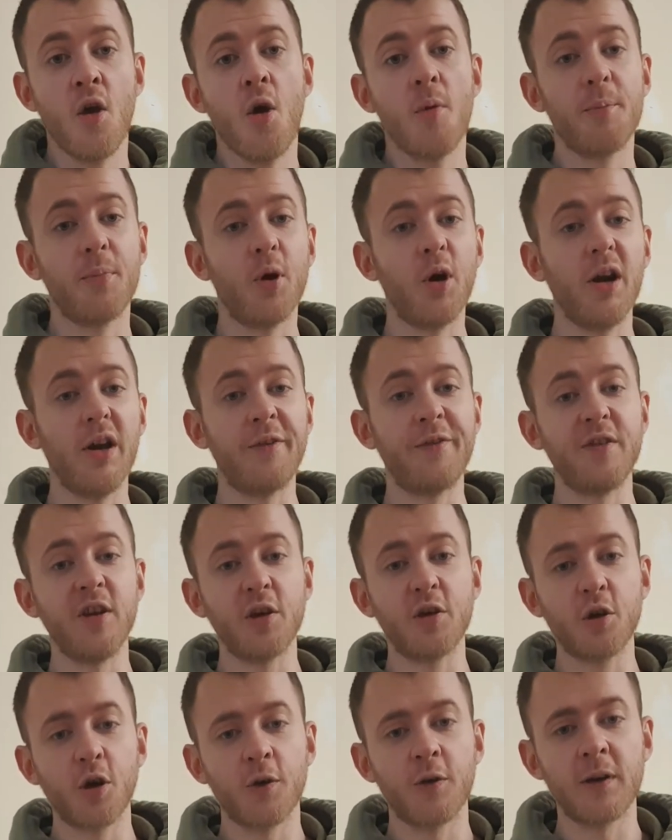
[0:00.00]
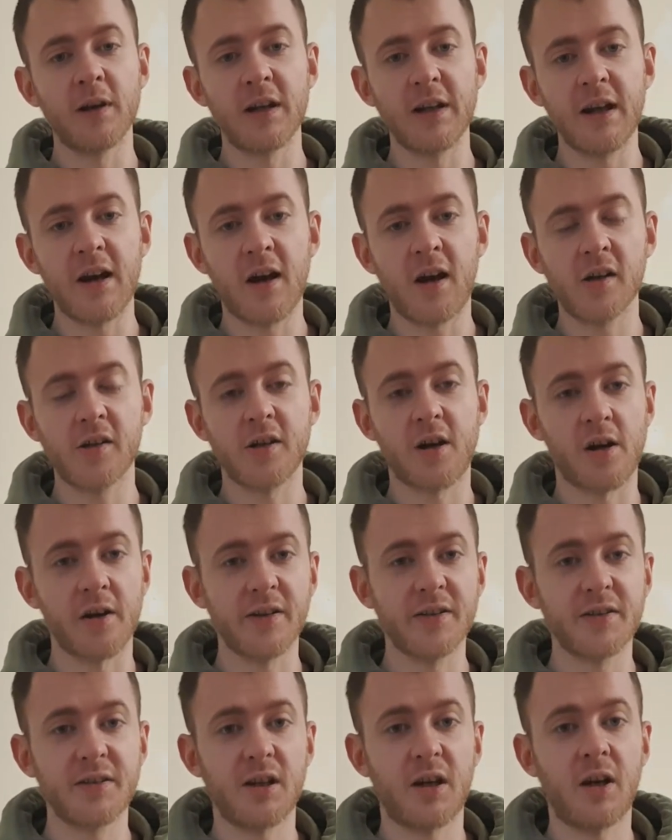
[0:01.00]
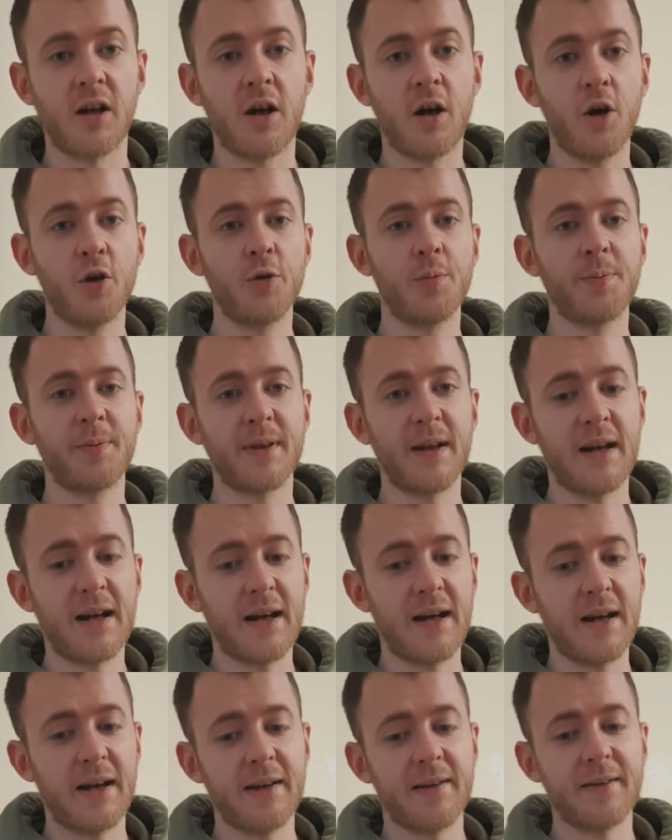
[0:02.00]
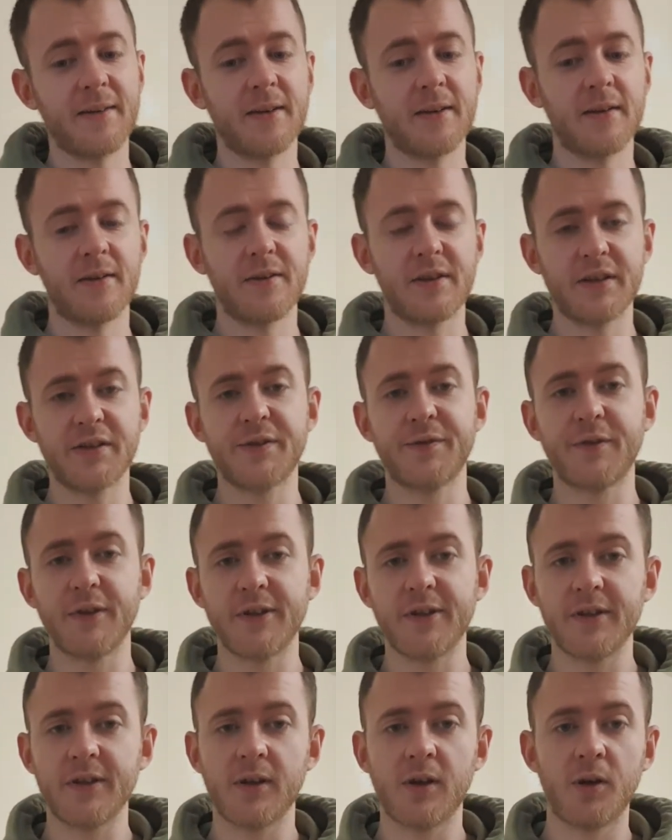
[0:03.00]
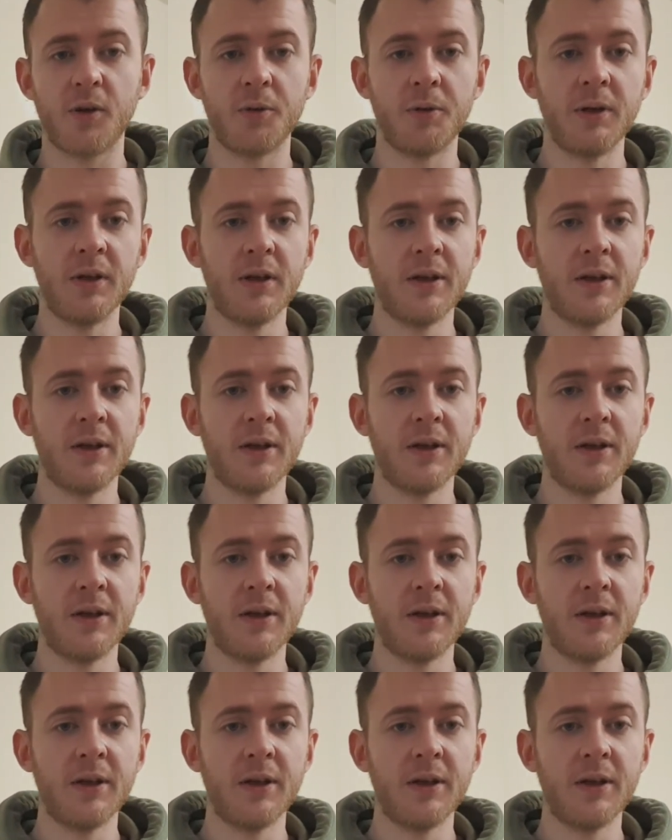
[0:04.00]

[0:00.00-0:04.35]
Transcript: But if you currently are, guys, I hope that this video,